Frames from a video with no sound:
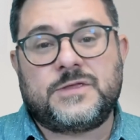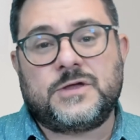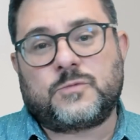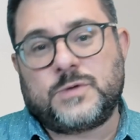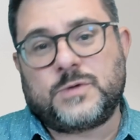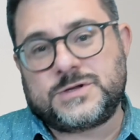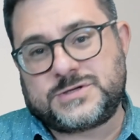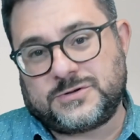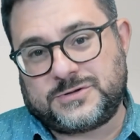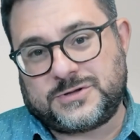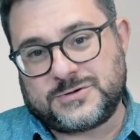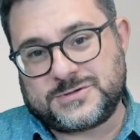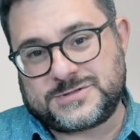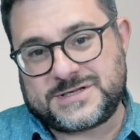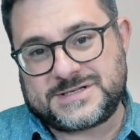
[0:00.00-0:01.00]
than the
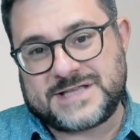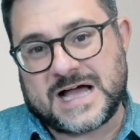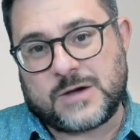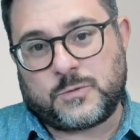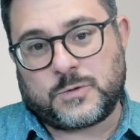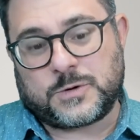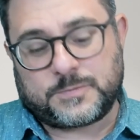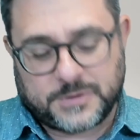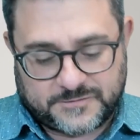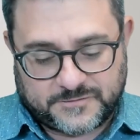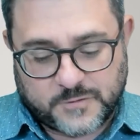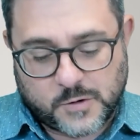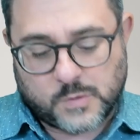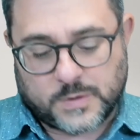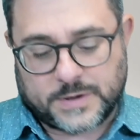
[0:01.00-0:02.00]
original doses that were
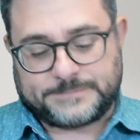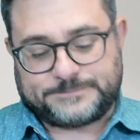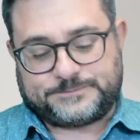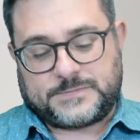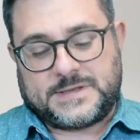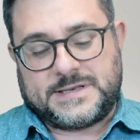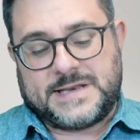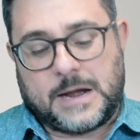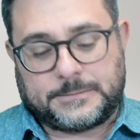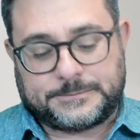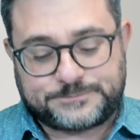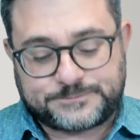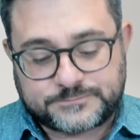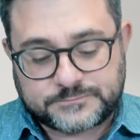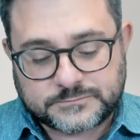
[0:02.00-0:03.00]
put forward.
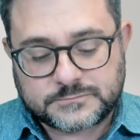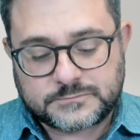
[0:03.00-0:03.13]
Now,